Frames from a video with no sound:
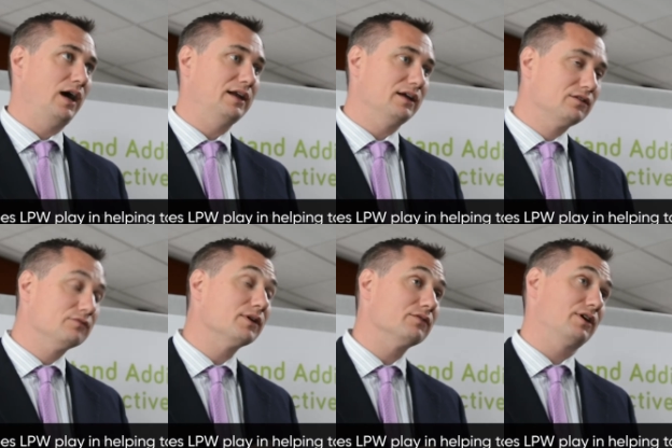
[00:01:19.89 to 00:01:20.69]
And
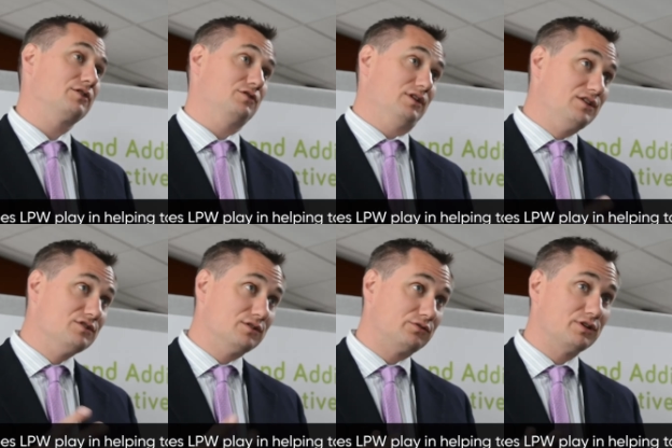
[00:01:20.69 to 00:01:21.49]
additive manufacturing
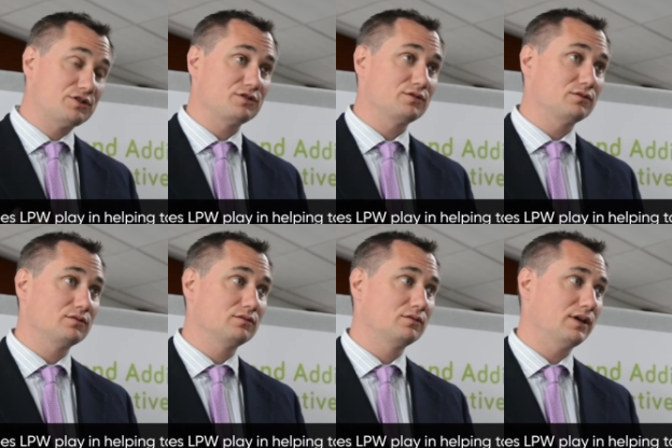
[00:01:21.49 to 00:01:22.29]
isn't a traditional
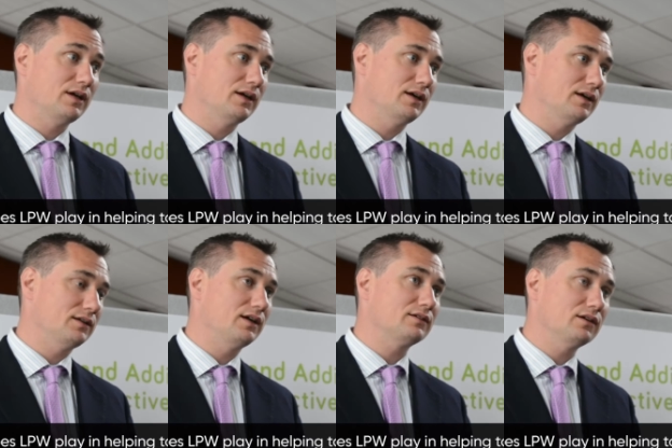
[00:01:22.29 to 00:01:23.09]
uh,
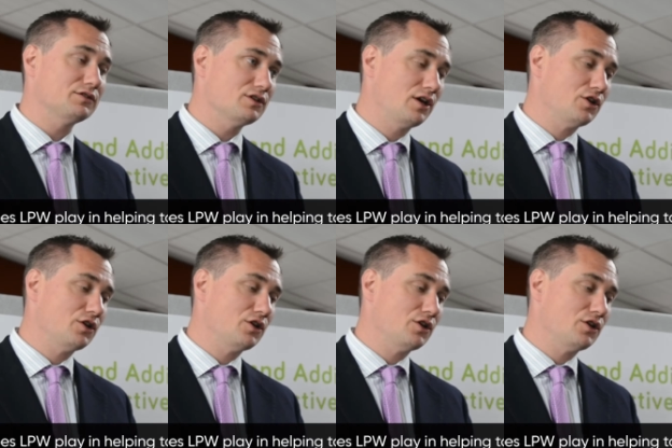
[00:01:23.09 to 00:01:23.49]
technology.